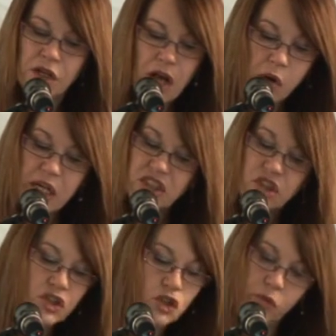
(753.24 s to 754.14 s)
Now I
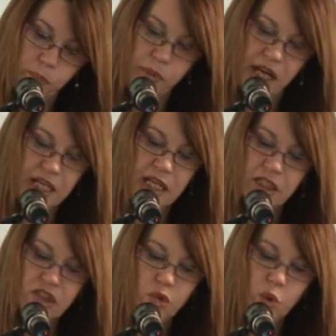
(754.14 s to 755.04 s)
stop my
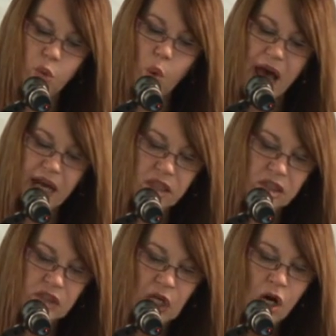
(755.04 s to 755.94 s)
ears with
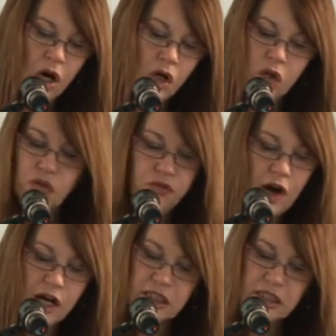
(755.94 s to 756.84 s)
wax, hold
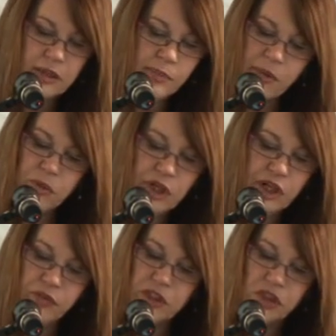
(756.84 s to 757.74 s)
fast the memory
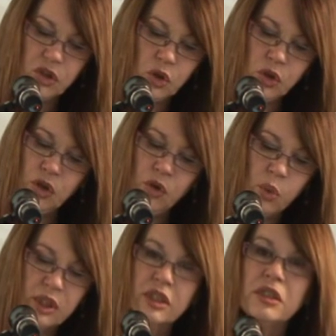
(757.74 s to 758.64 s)
of the song you
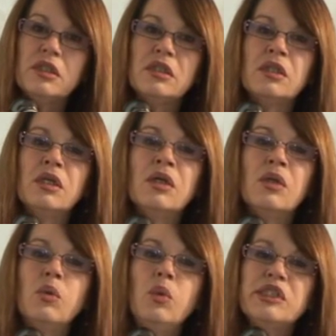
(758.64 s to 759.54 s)
once
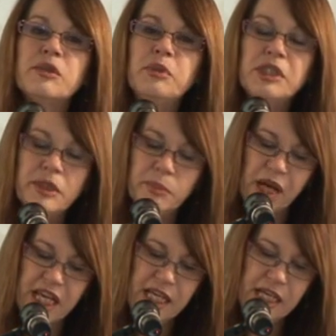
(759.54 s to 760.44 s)
whispered in
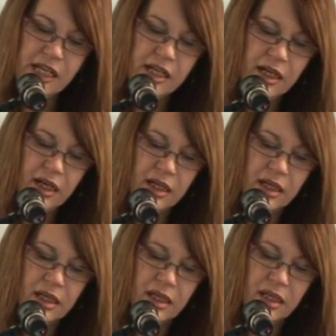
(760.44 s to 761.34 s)
my ear.
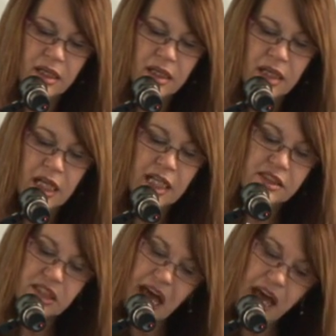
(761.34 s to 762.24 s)

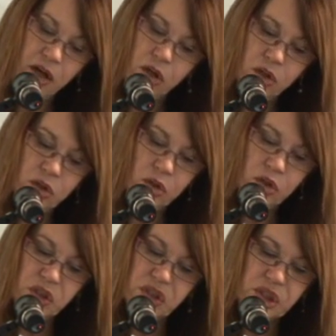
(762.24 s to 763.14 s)
Its
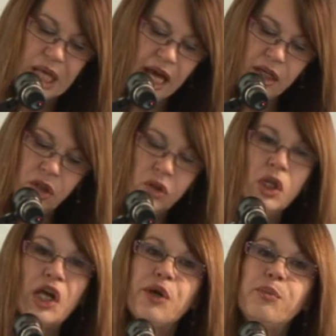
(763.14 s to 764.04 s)
echoes tangle
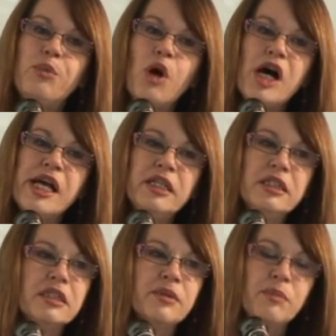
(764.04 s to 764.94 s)
like
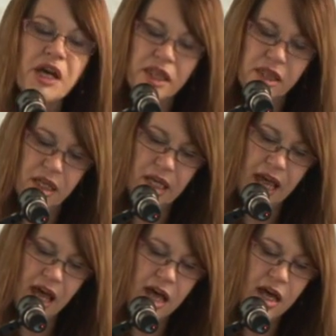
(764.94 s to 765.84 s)
briars in my thick
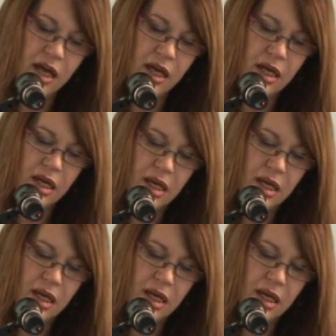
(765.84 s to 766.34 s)
hair.